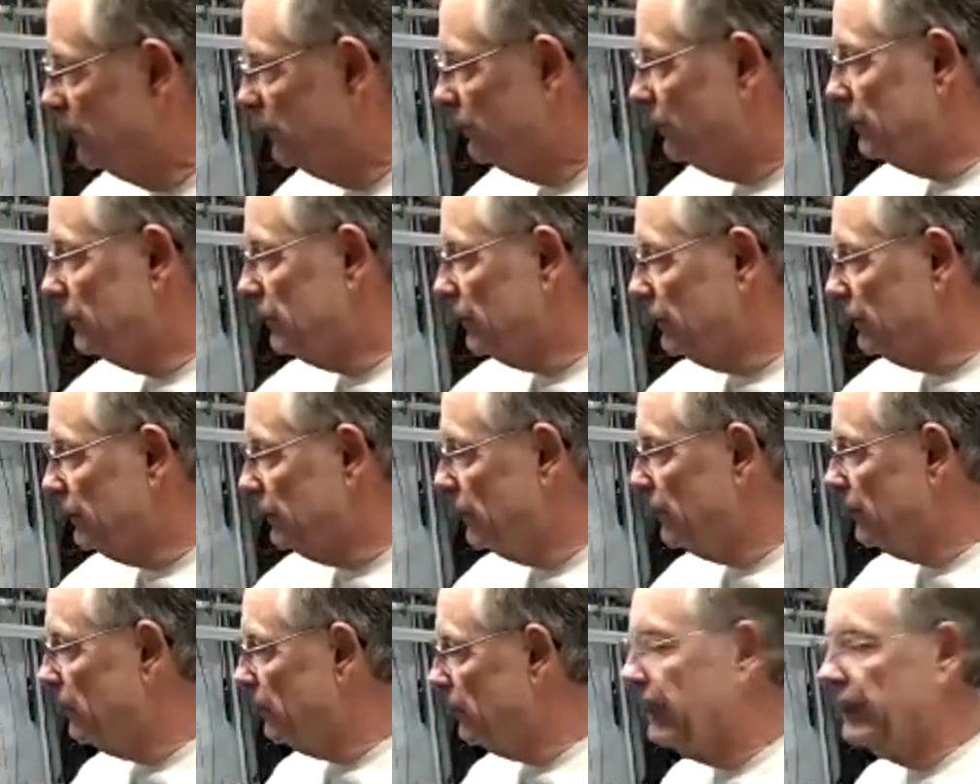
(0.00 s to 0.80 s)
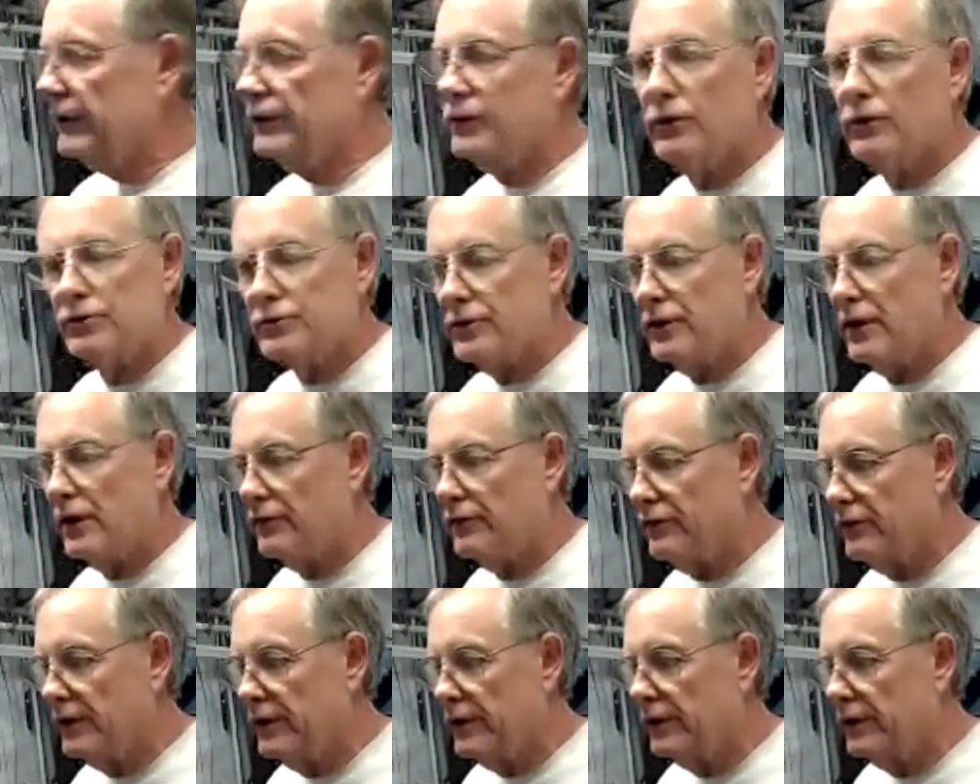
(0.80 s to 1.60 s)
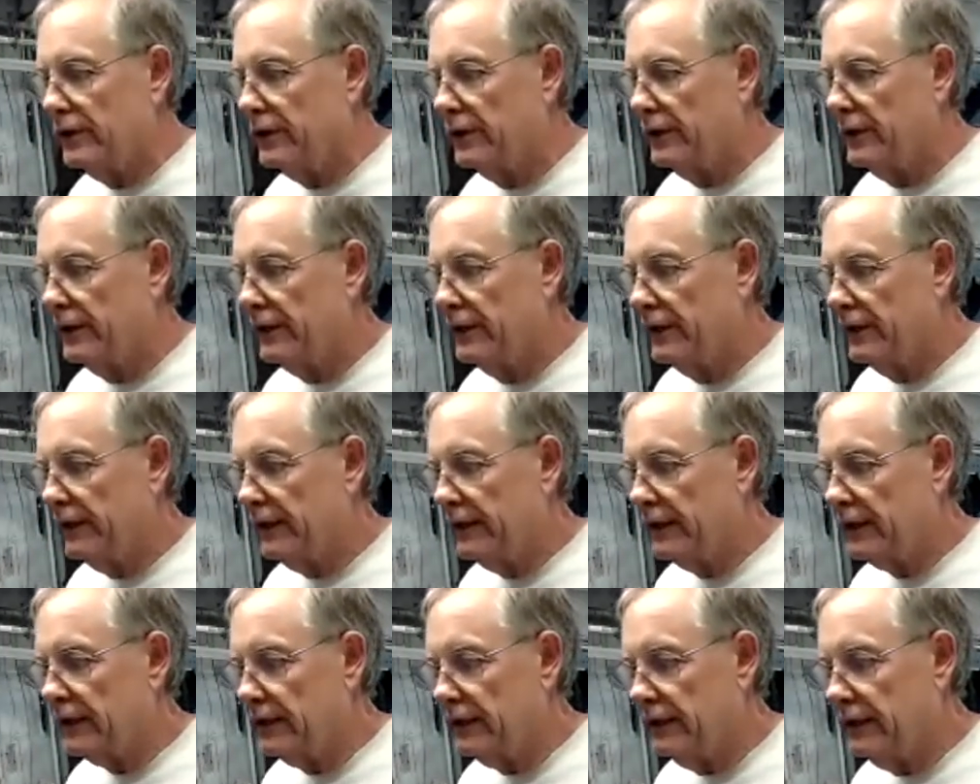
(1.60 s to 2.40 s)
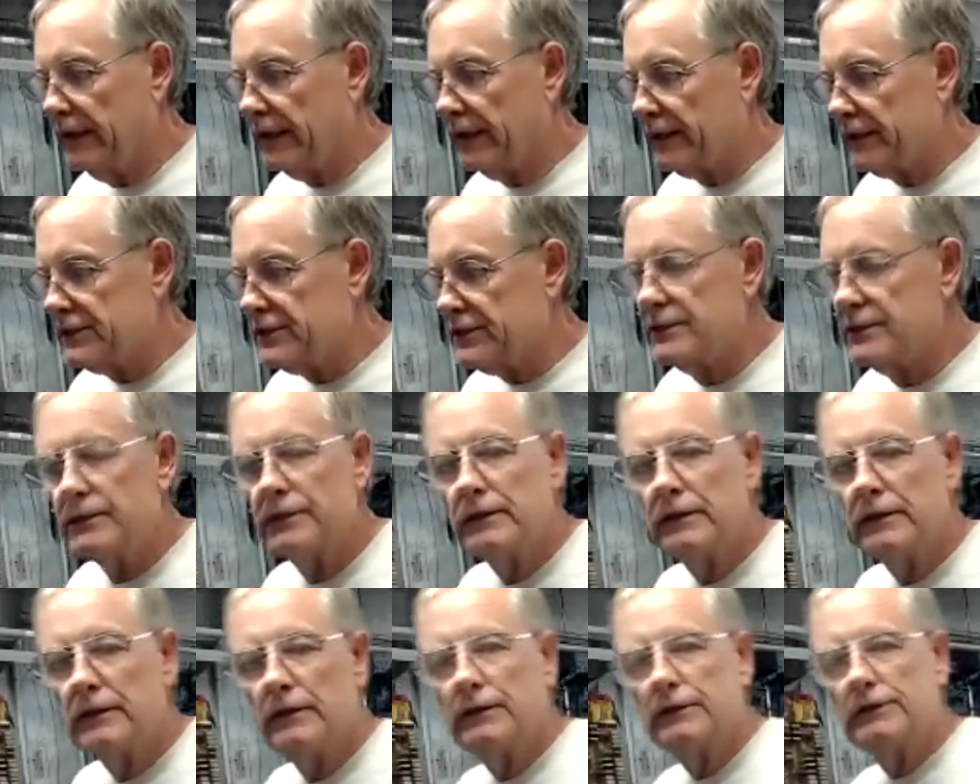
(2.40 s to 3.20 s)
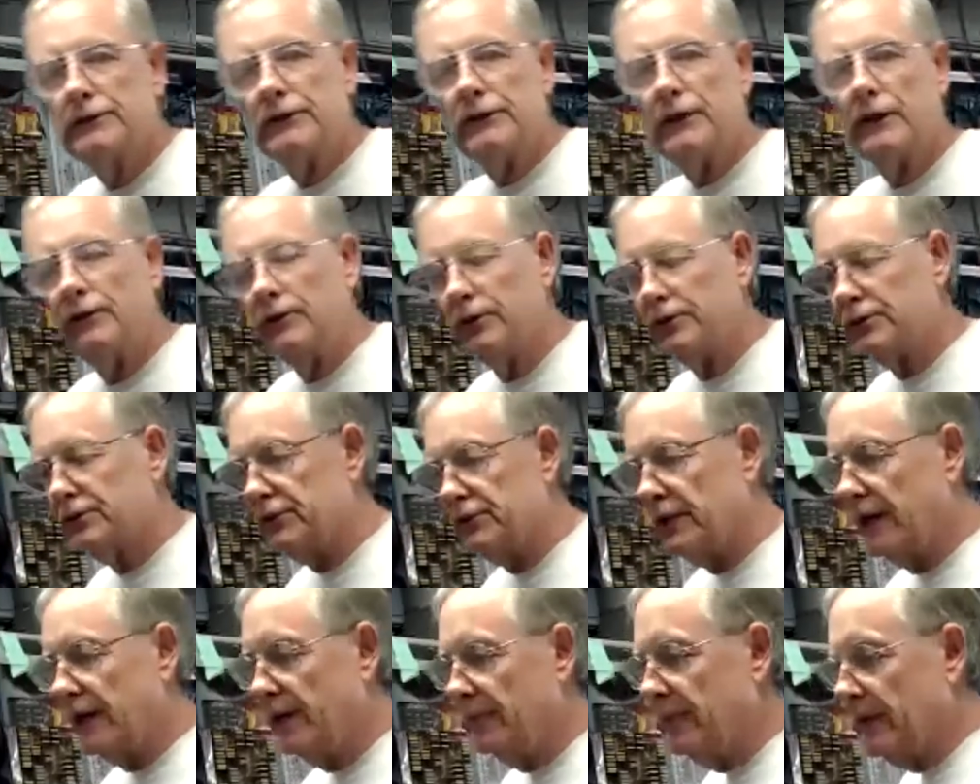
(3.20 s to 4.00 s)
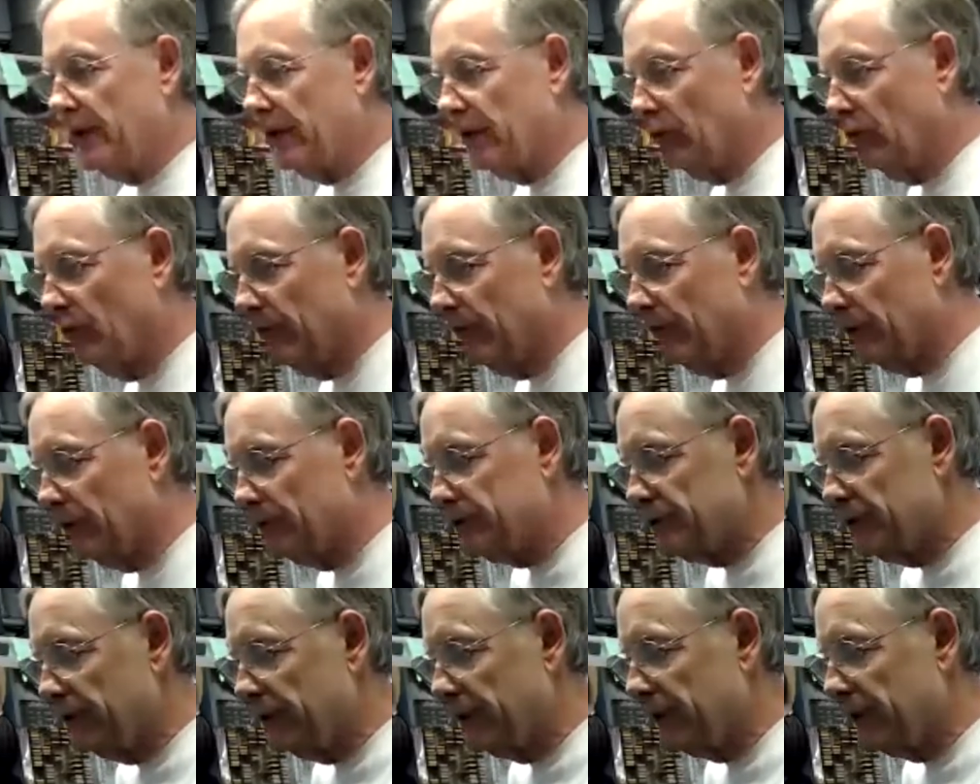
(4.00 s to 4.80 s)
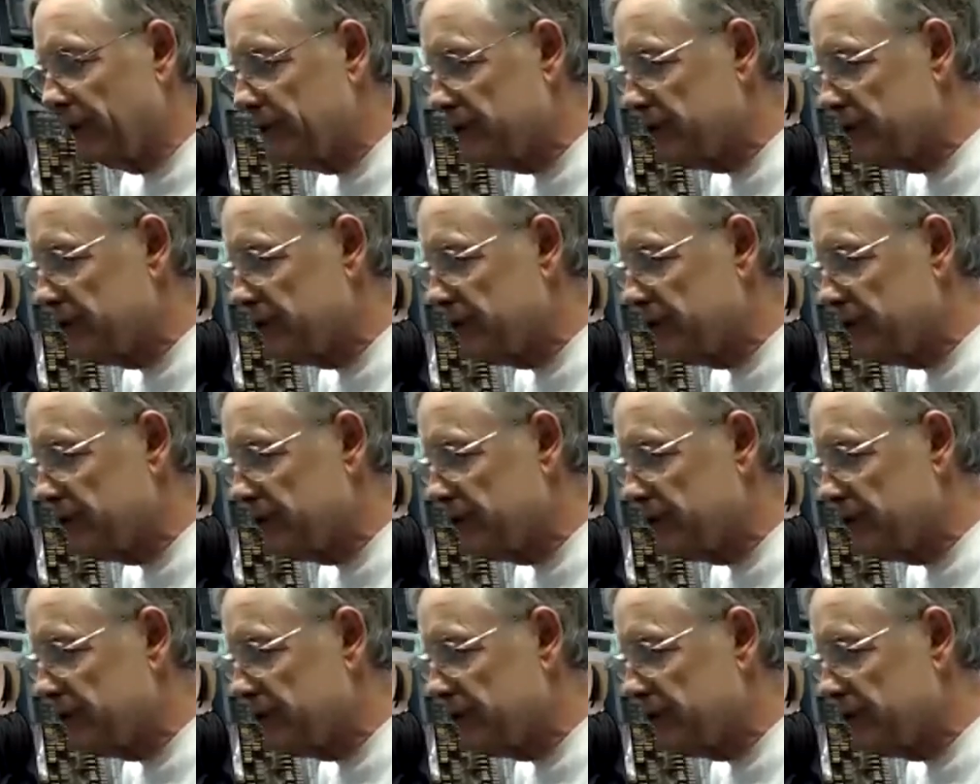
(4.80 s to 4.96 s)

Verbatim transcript: when the little light goes off and it it clicks. So I want you to aim that over there so they can